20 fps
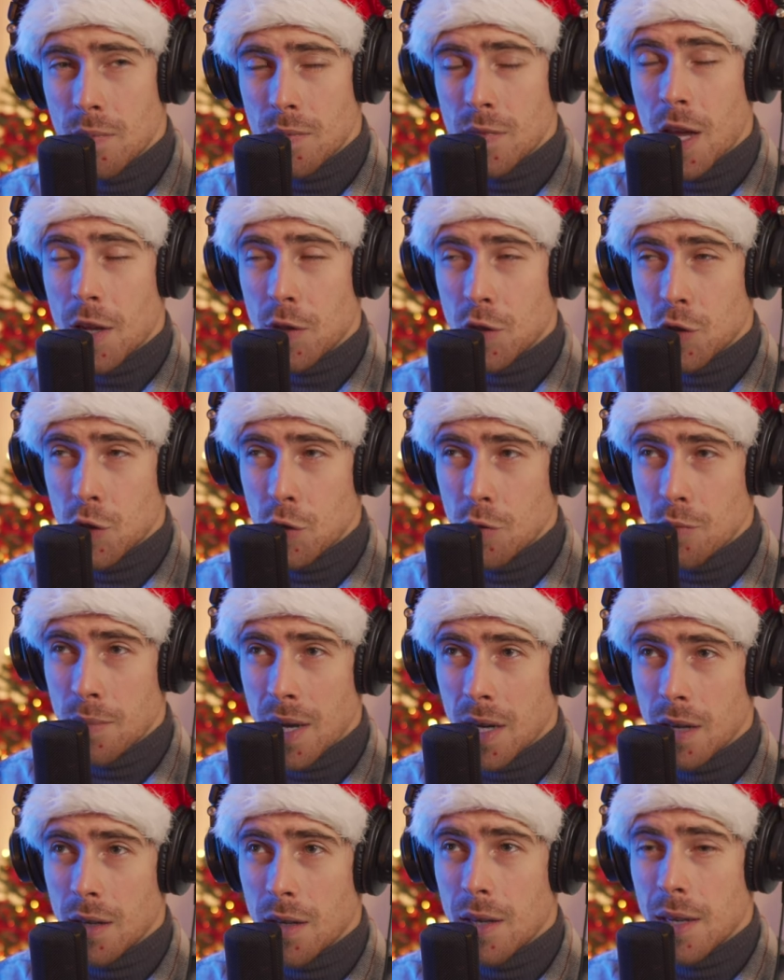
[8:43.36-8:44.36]
not too
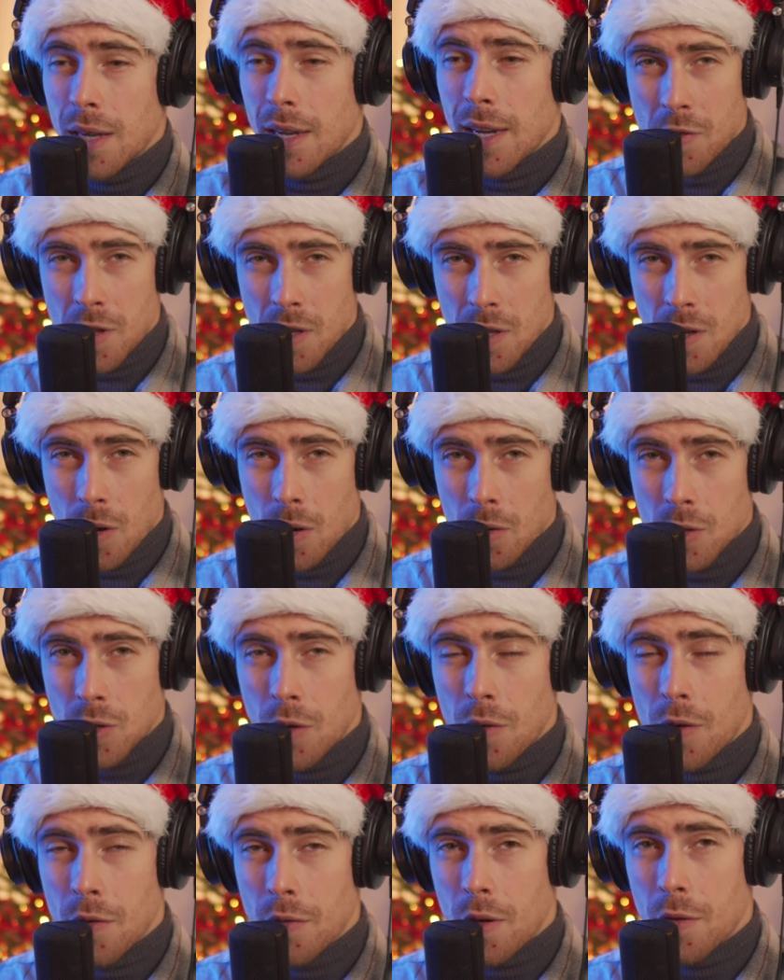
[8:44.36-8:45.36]
many videos
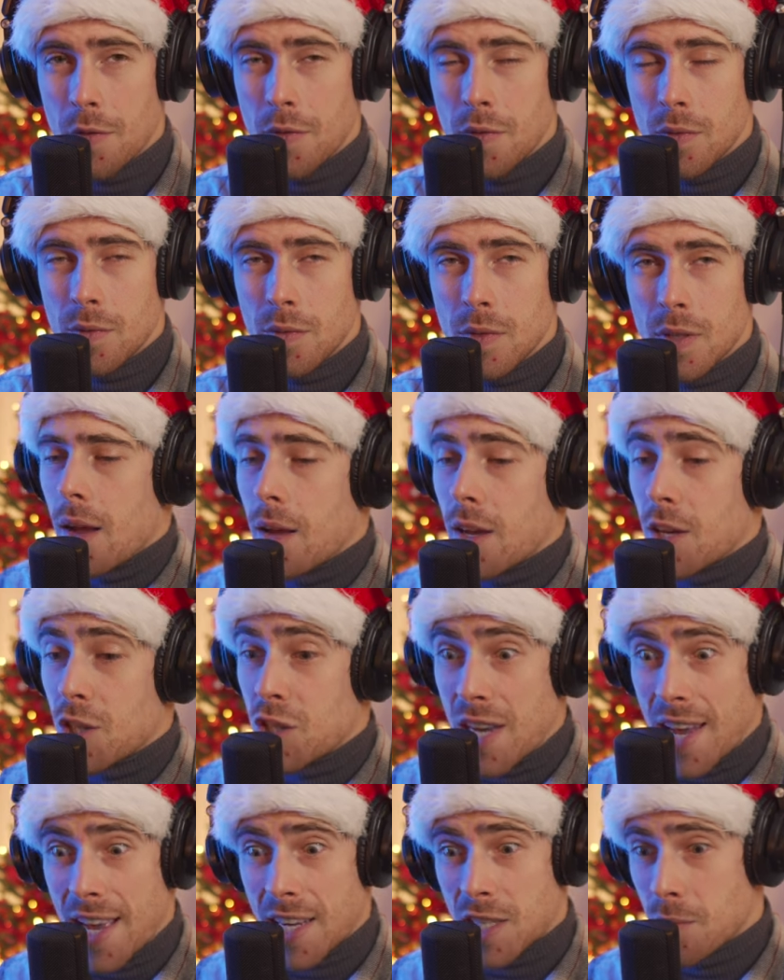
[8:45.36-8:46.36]
of
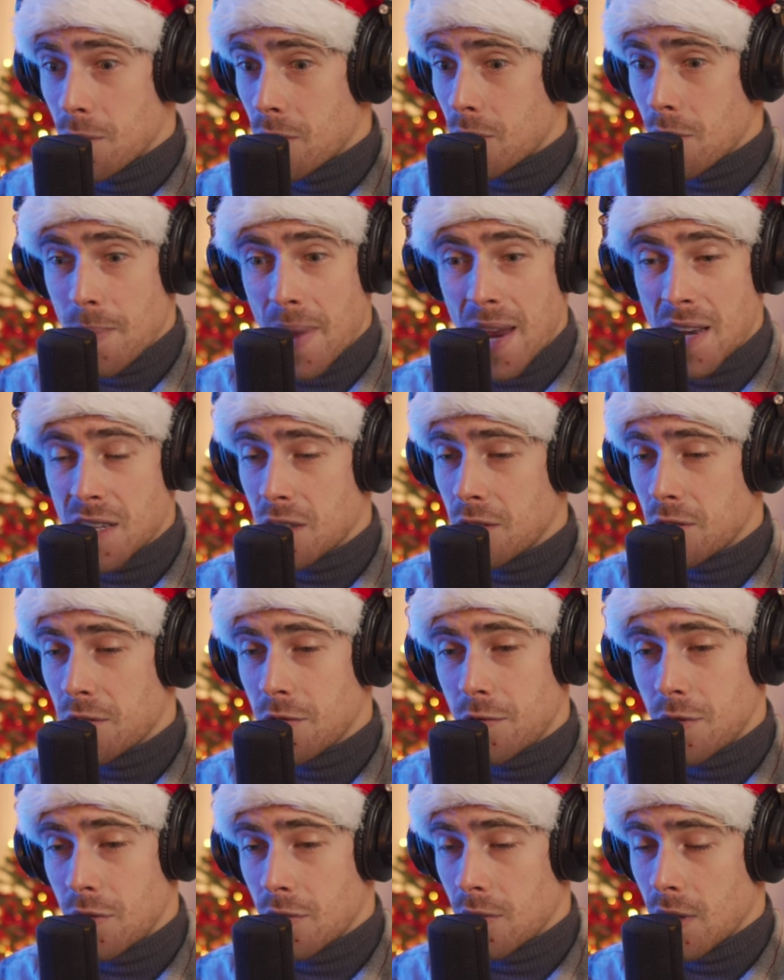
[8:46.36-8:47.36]
she has an
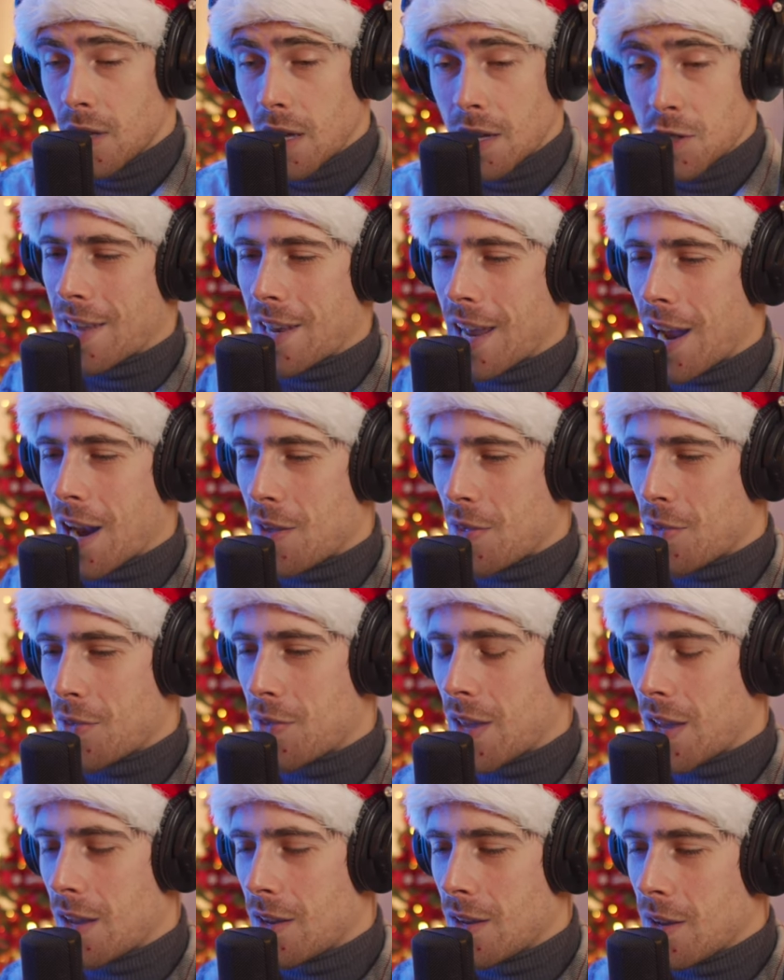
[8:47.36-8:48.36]
amazing that
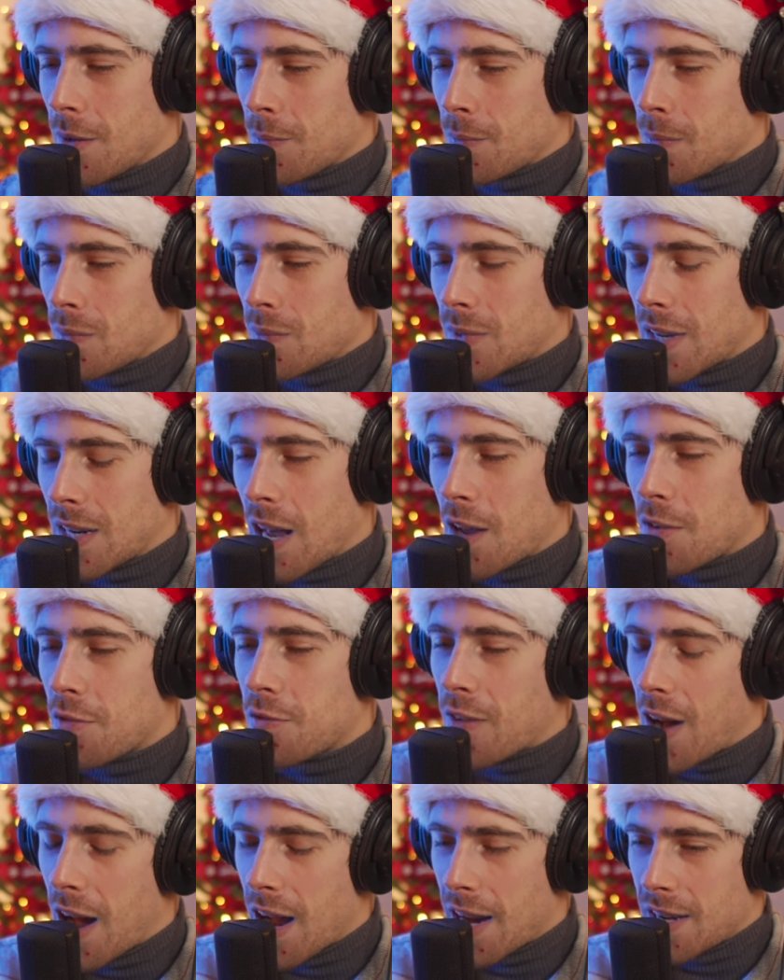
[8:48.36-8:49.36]
I
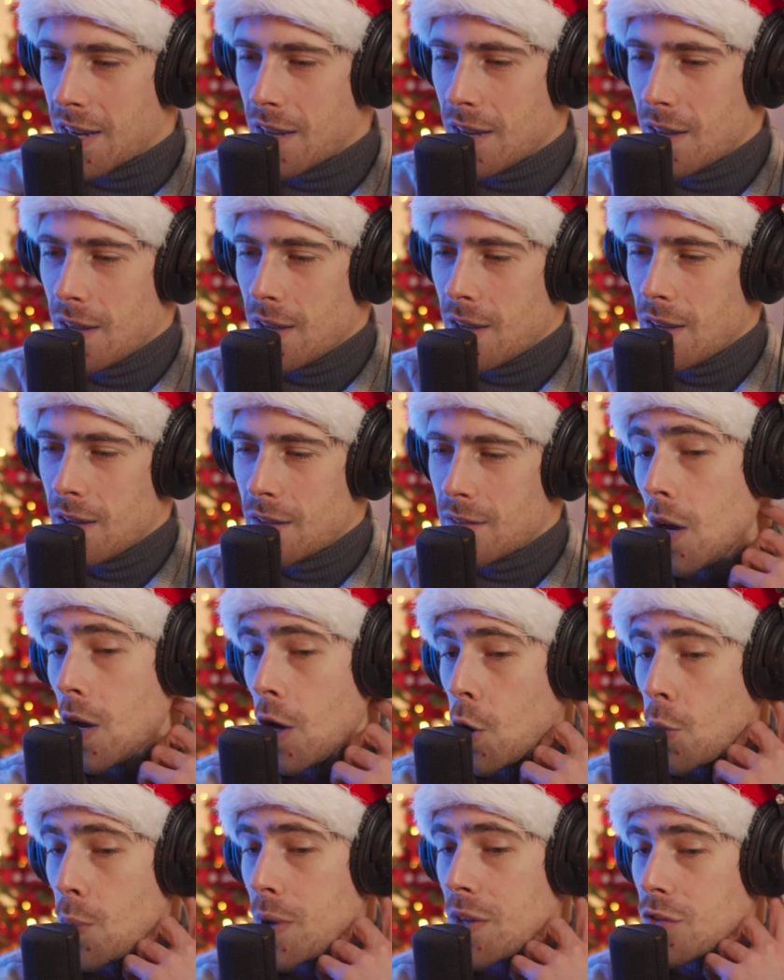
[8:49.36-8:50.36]
find.
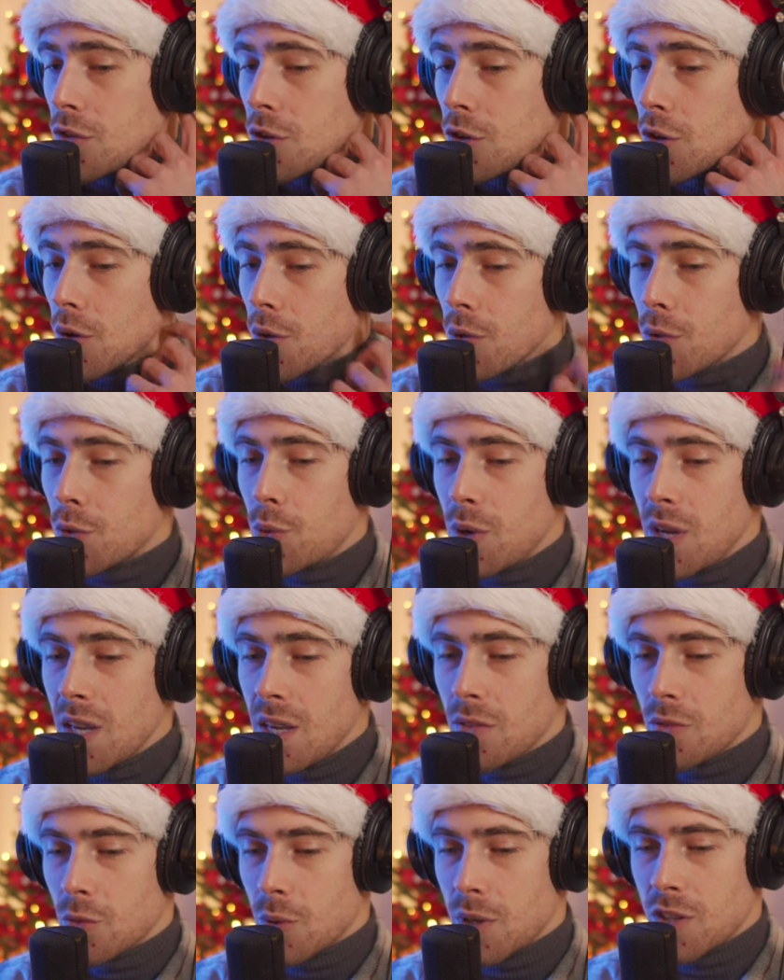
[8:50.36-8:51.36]
We took
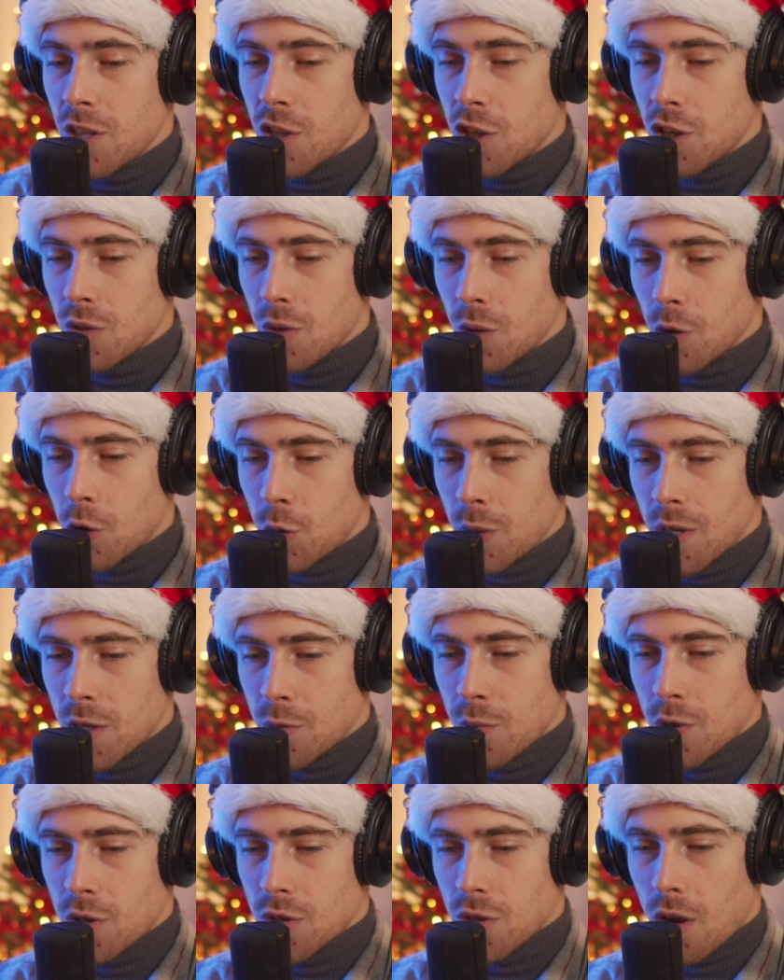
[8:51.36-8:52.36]
3 traditional
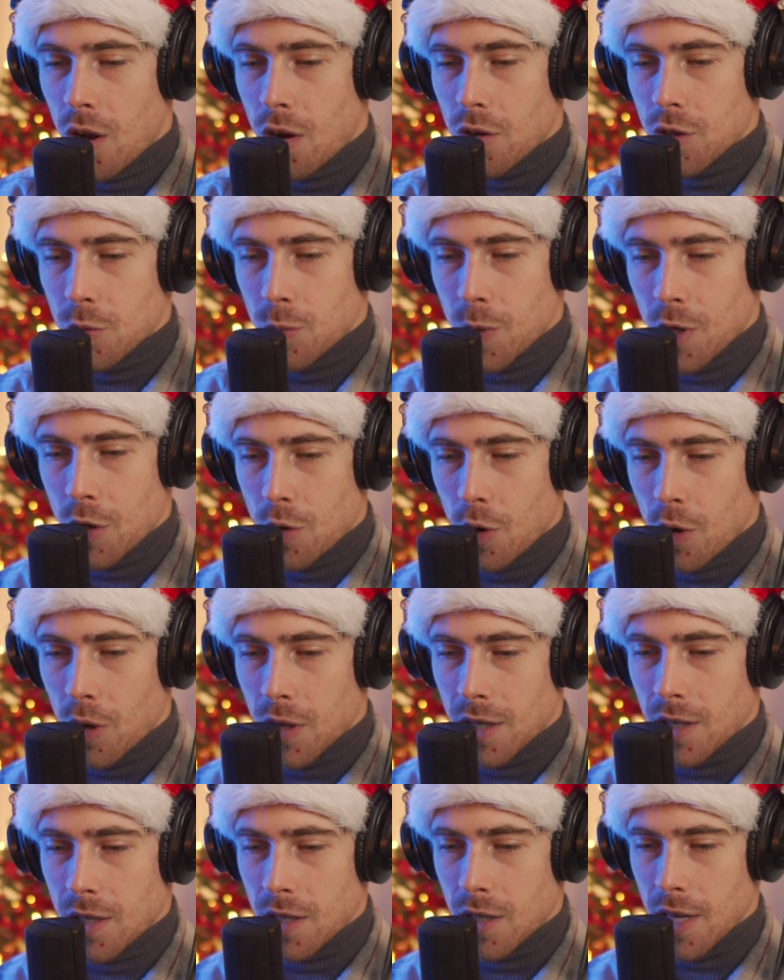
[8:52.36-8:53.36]
Christmas songs,
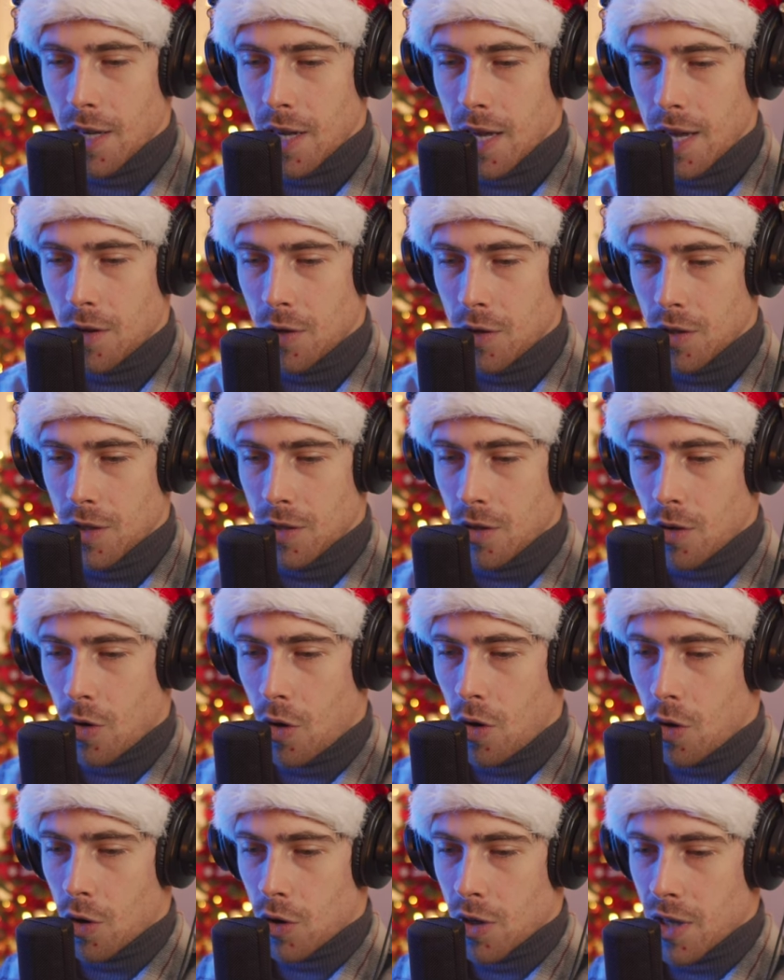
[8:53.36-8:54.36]
recorded and
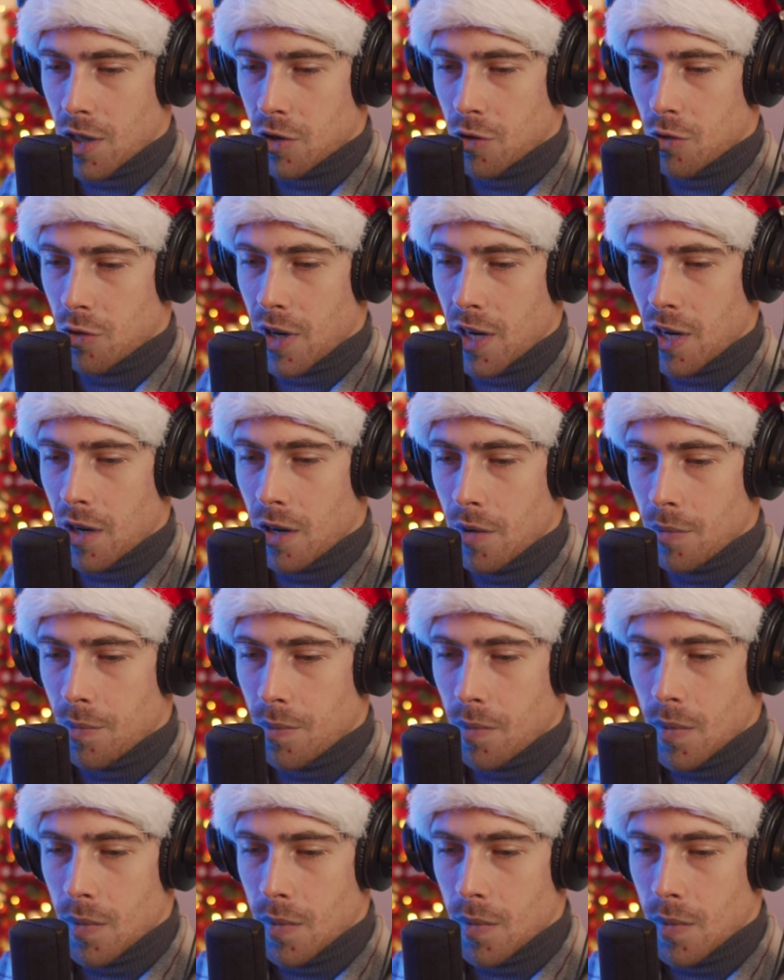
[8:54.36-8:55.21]
orchestrated.